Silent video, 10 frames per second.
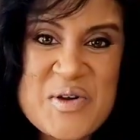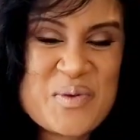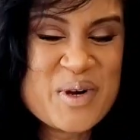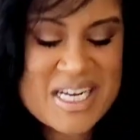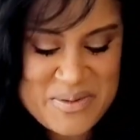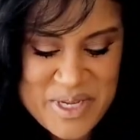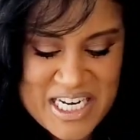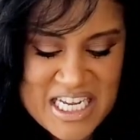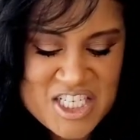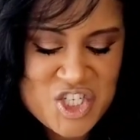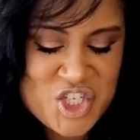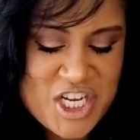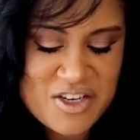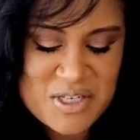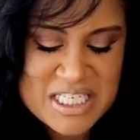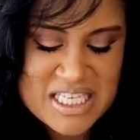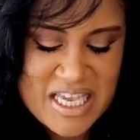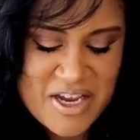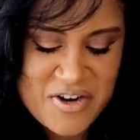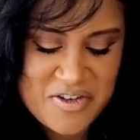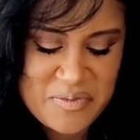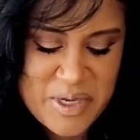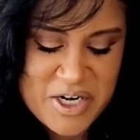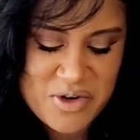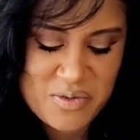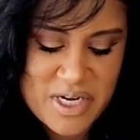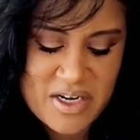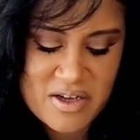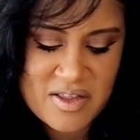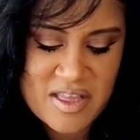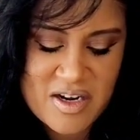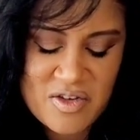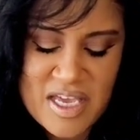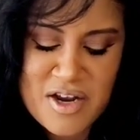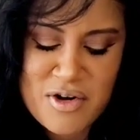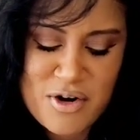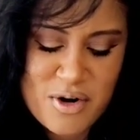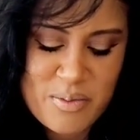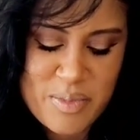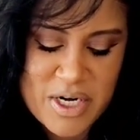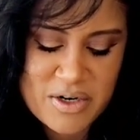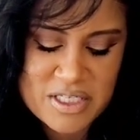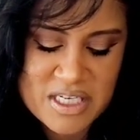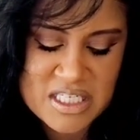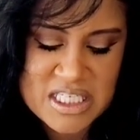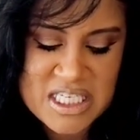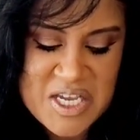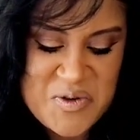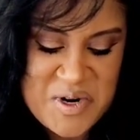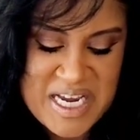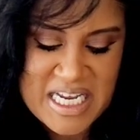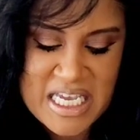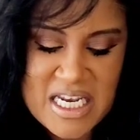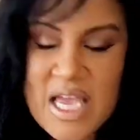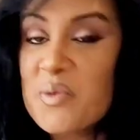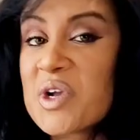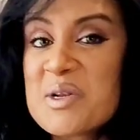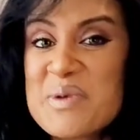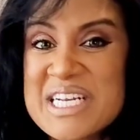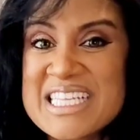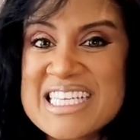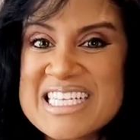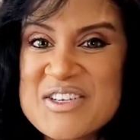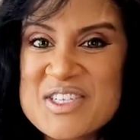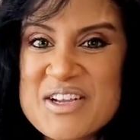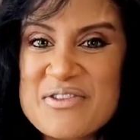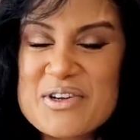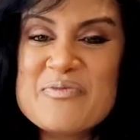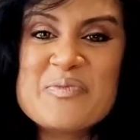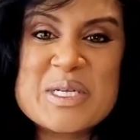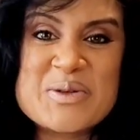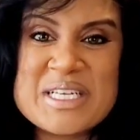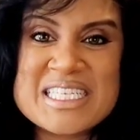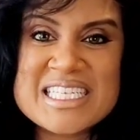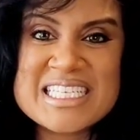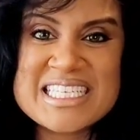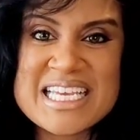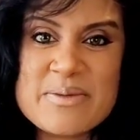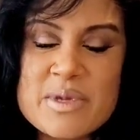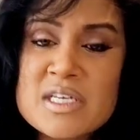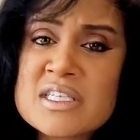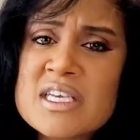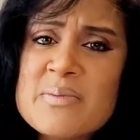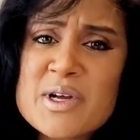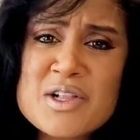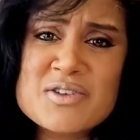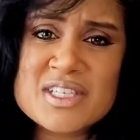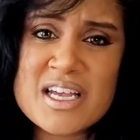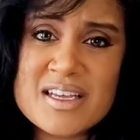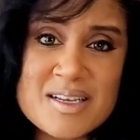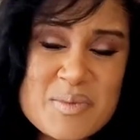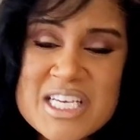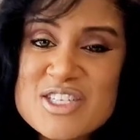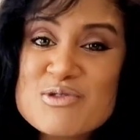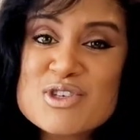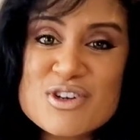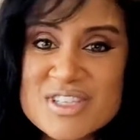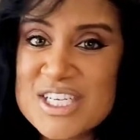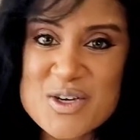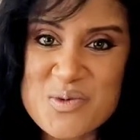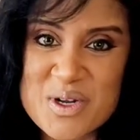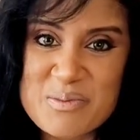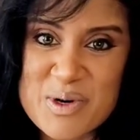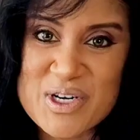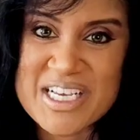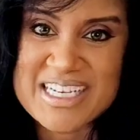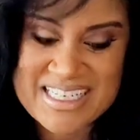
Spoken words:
We're going to put a nice generous layer of butter right on there. That herb butter is going to sink right in, and we're going to put it in the toast oven between 6 and 8 minutes. Keep a close eye on it because you certainly don't want to burn it.